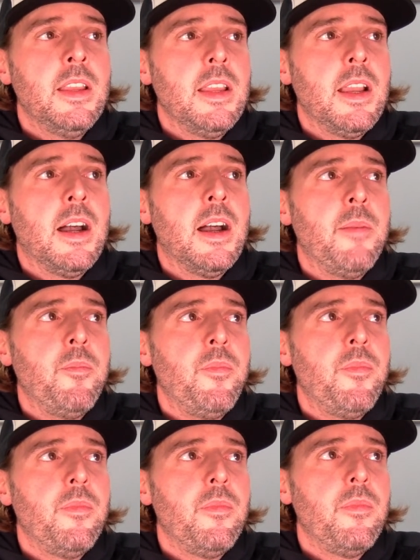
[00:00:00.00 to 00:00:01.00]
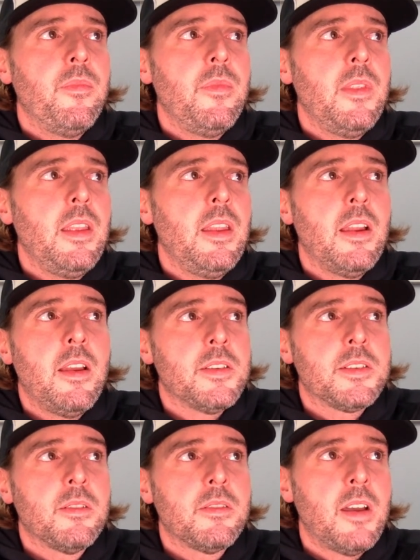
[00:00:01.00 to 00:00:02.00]
I
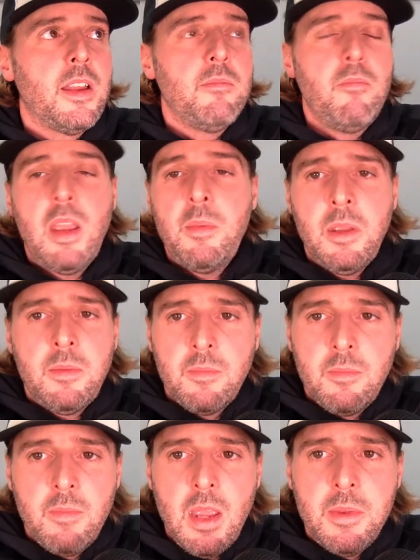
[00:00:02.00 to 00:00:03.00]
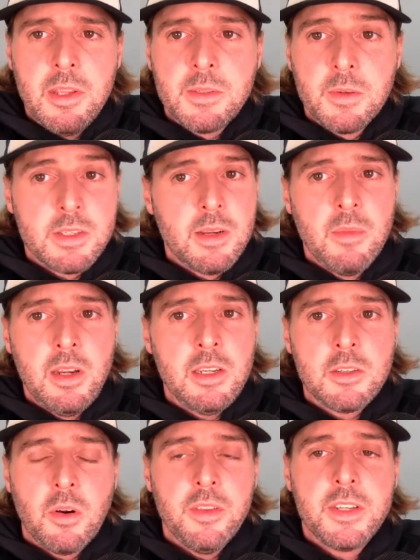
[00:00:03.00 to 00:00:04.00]
also thought maybe this was somebody
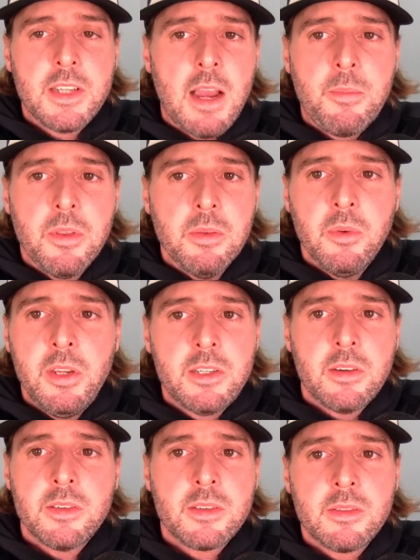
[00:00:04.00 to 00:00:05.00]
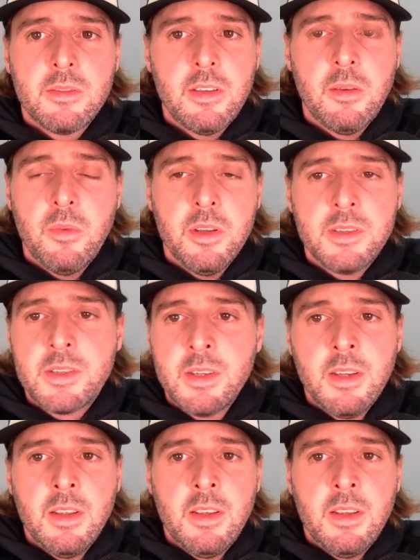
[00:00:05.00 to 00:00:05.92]
toward the top of the bleachers that was,